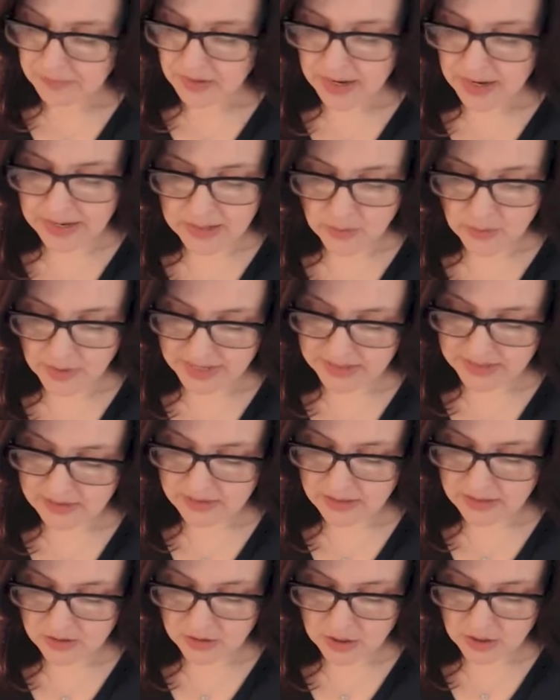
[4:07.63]

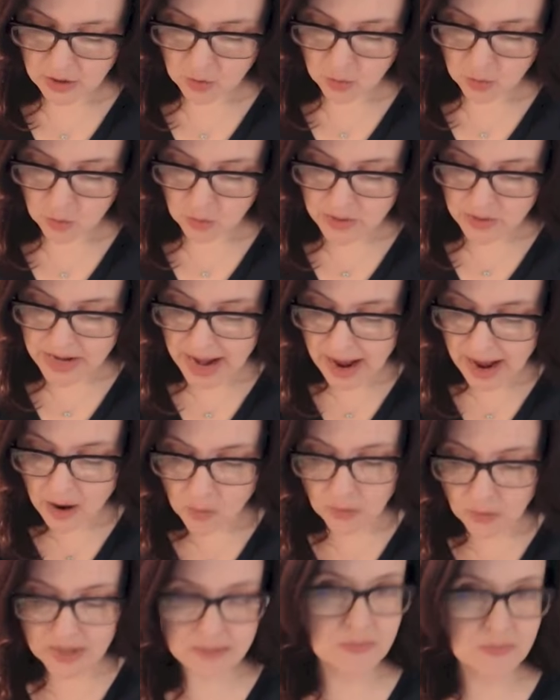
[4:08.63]
Anyways, so now
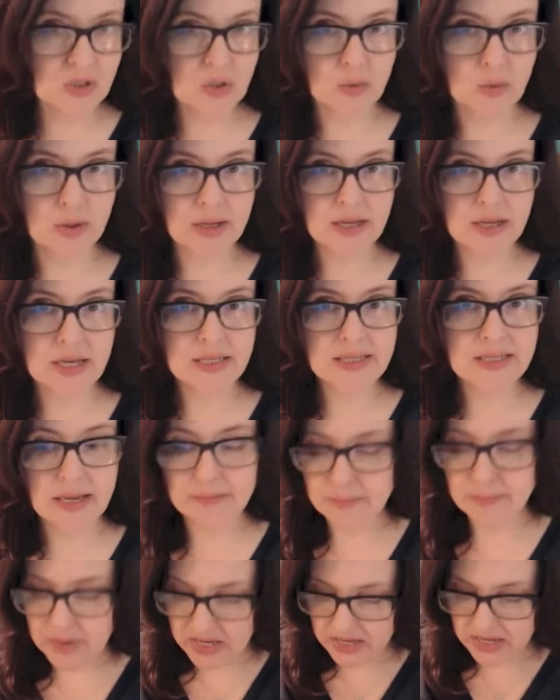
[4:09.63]
what I'm doing is
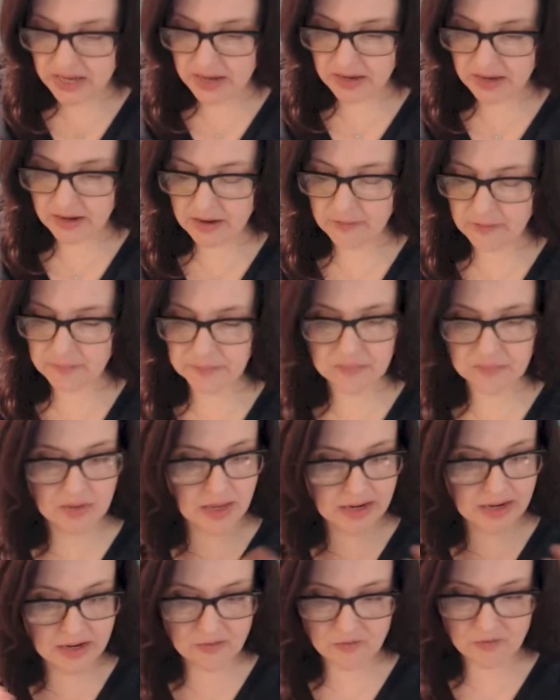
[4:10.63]
I'm picking
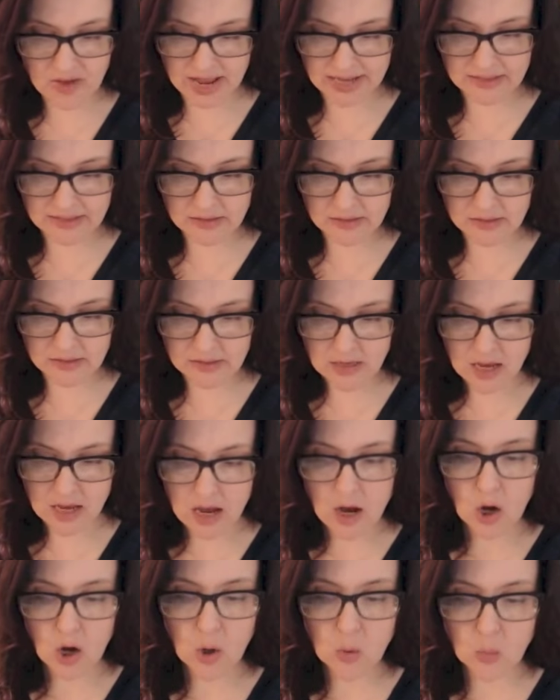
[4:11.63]
in advance
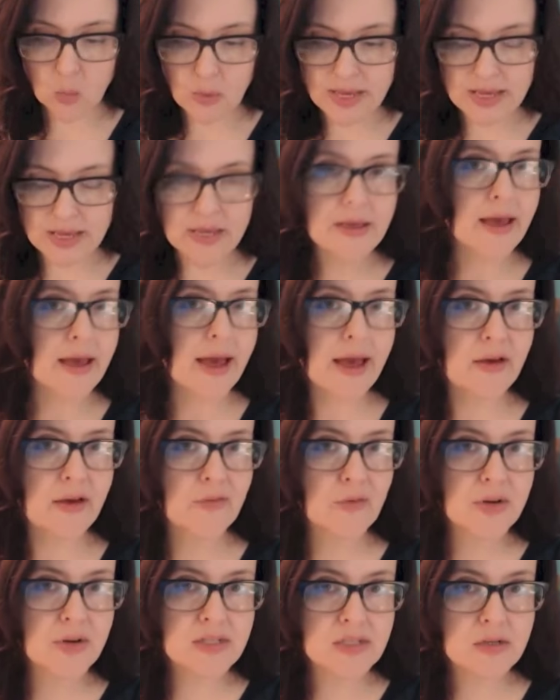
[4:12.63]
a week
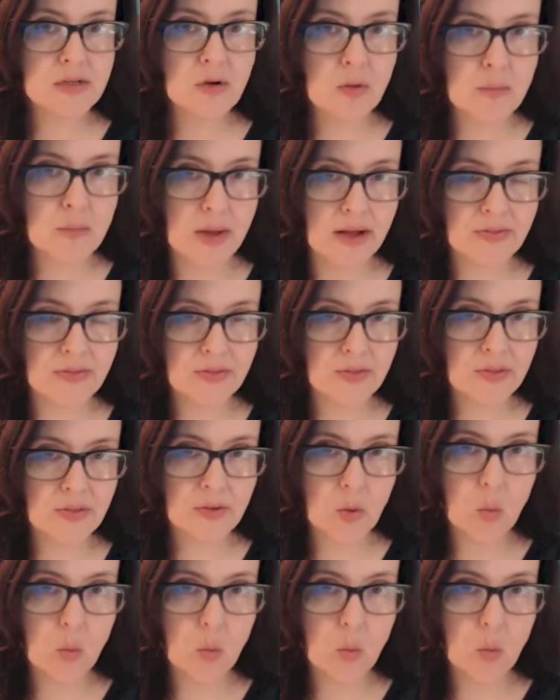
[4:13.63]
every single month,